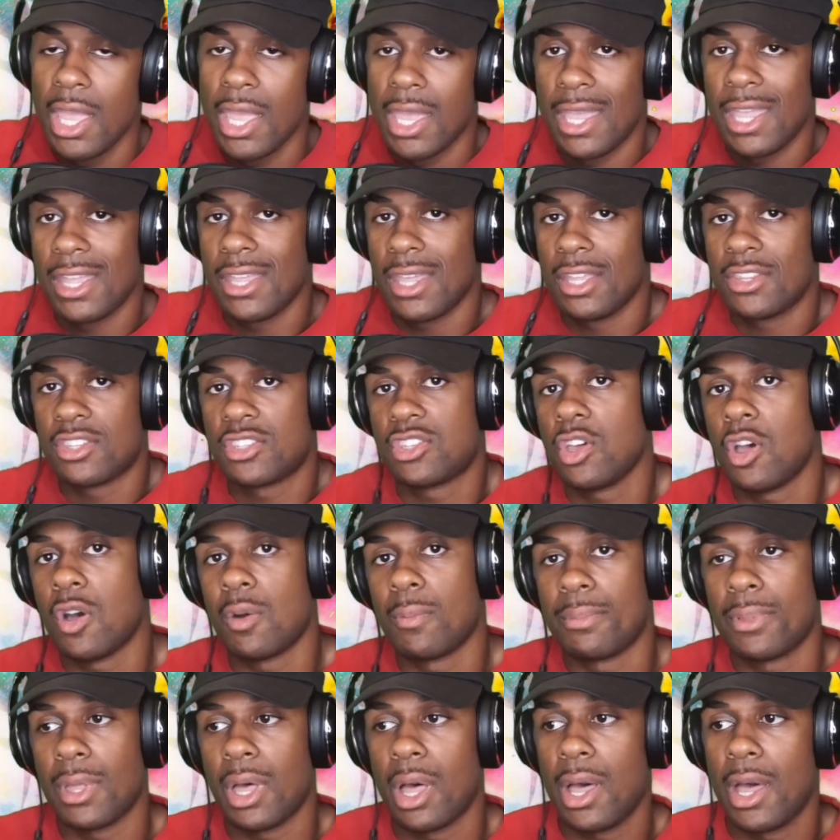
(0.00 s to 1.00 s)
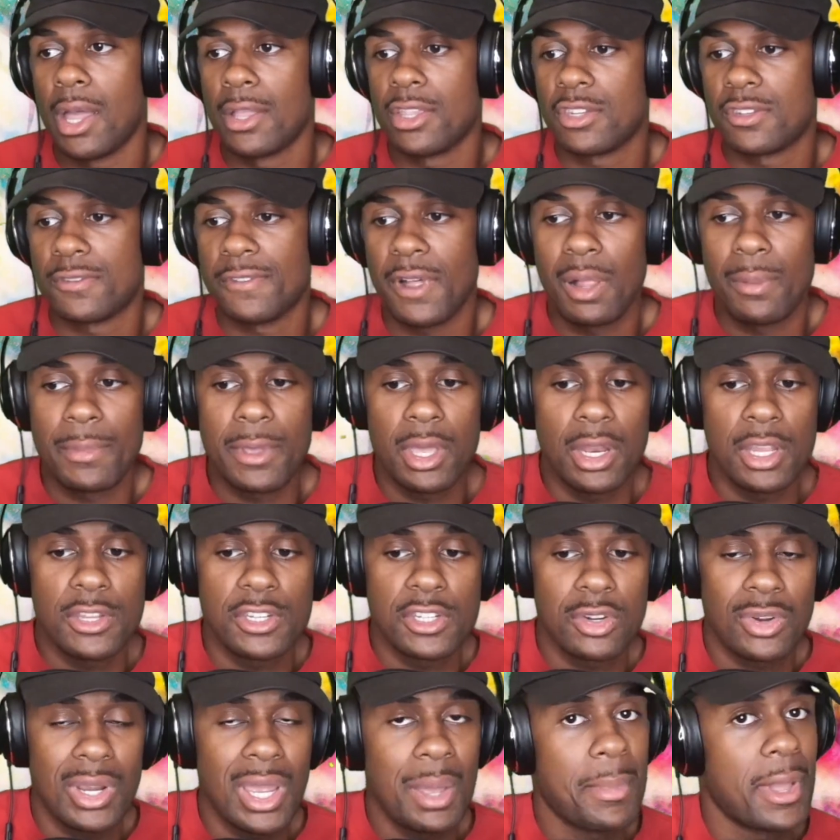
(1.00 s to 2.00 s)
It's dope. Just follow me on
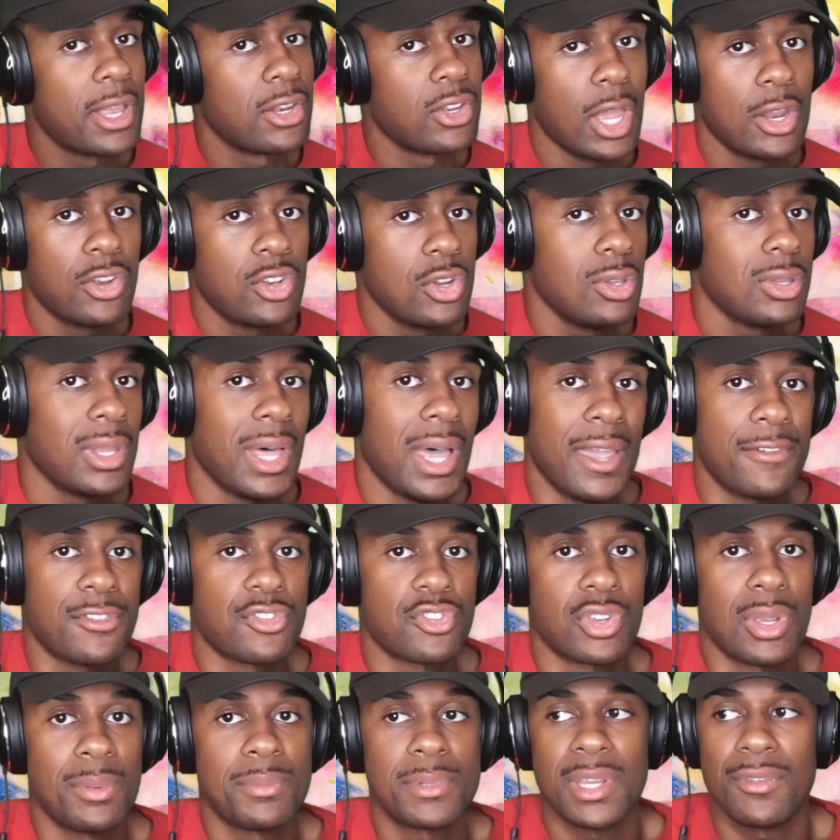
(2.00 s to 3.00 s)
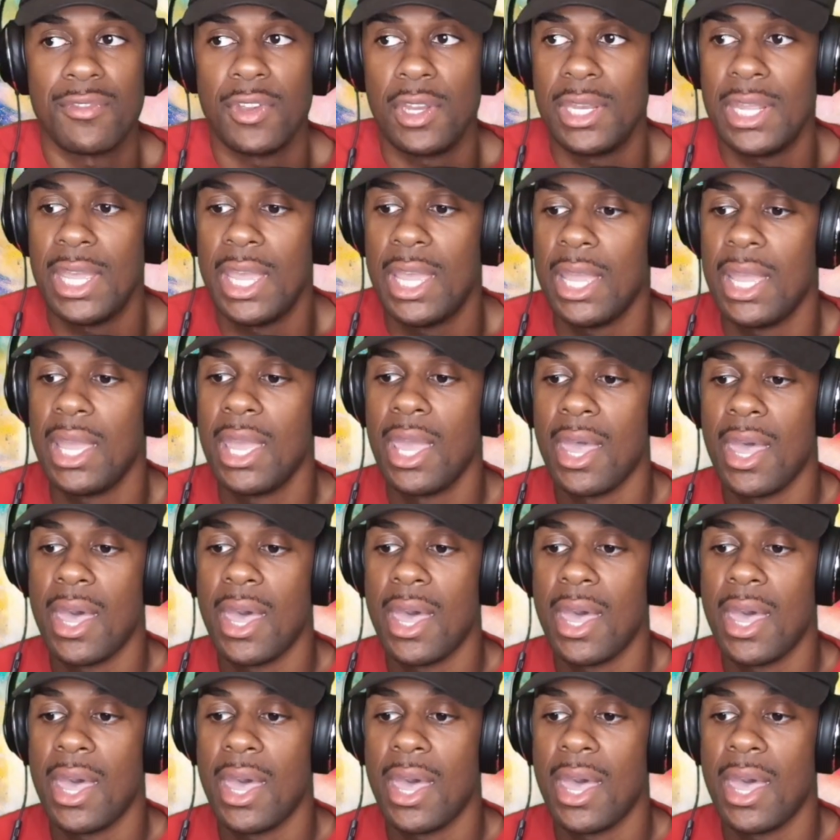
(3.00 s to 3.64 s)
Instagram. I do live streams every day.